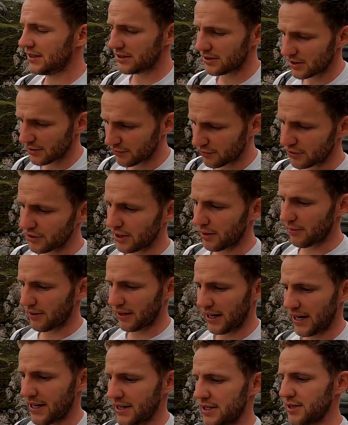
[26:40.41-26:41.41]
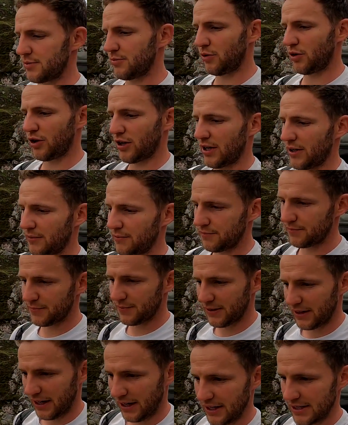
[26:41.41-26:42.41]
So I phoned up the guy this morning
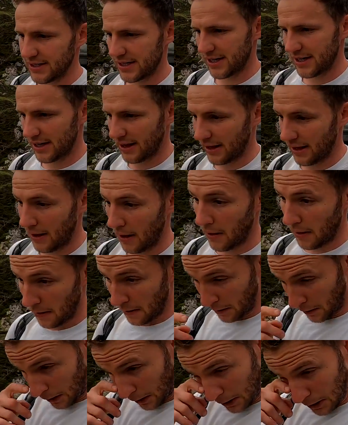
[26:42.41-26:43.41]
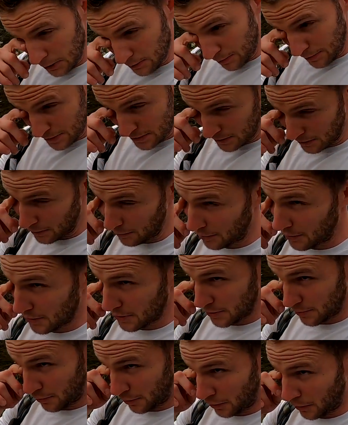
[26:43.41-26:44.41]
and I said, any spaces on the
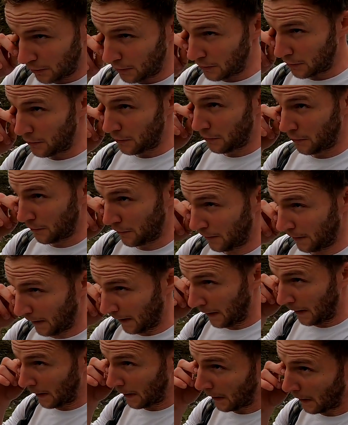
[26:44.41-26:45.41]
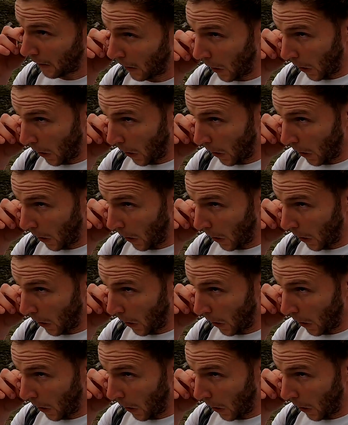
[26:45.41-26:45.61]
bus tomorrow or the day?